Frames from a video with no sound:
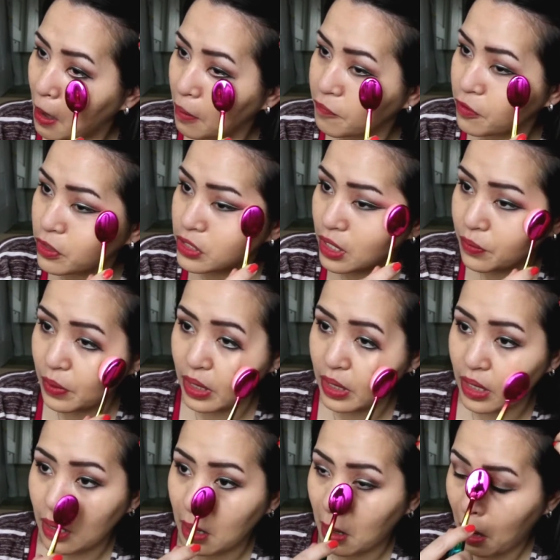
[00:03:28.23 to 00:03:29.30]
Of course I want
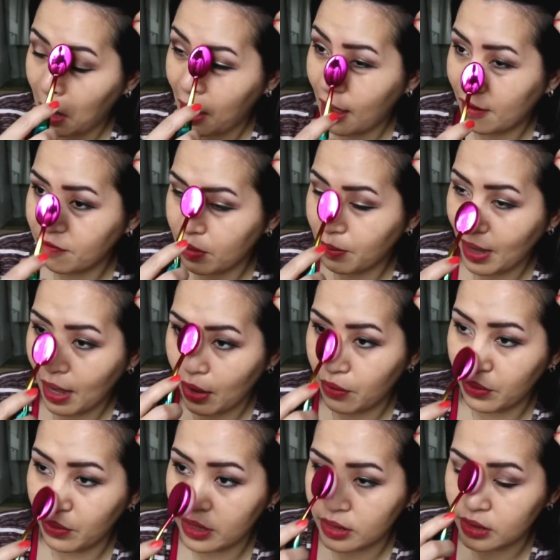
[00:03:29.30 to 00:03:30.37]
to have them
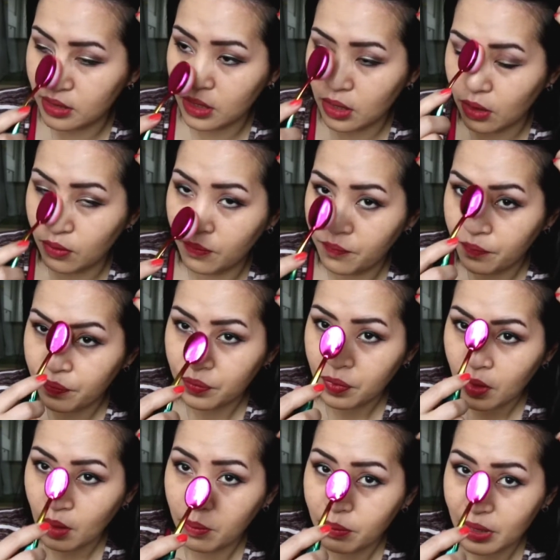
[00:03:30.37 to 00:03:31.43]
out and, you know,
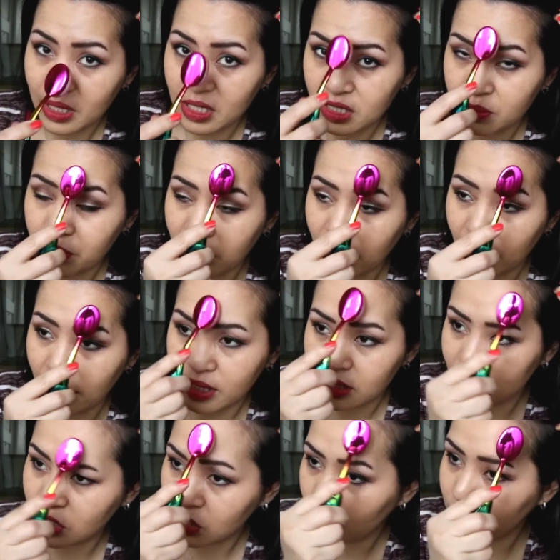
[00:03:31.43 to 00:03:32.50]
be displayed because
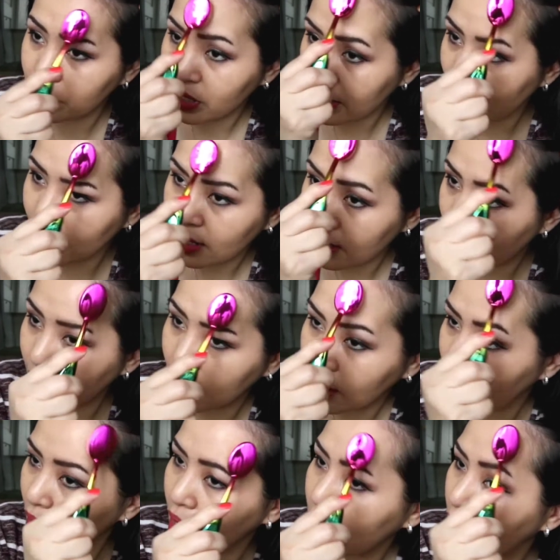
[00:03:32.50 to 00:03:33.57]
they're so pretty,
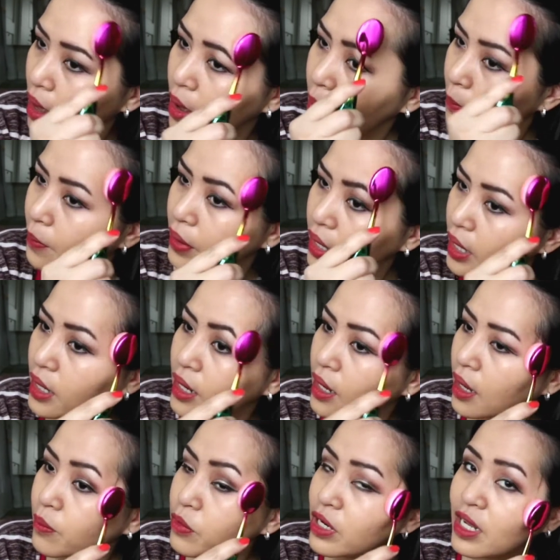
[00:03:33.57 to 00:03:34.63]
but
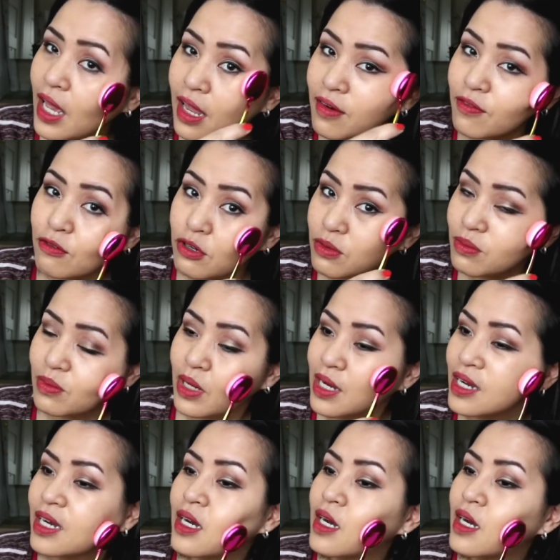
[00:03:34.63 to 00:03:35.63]
I'm running out of room.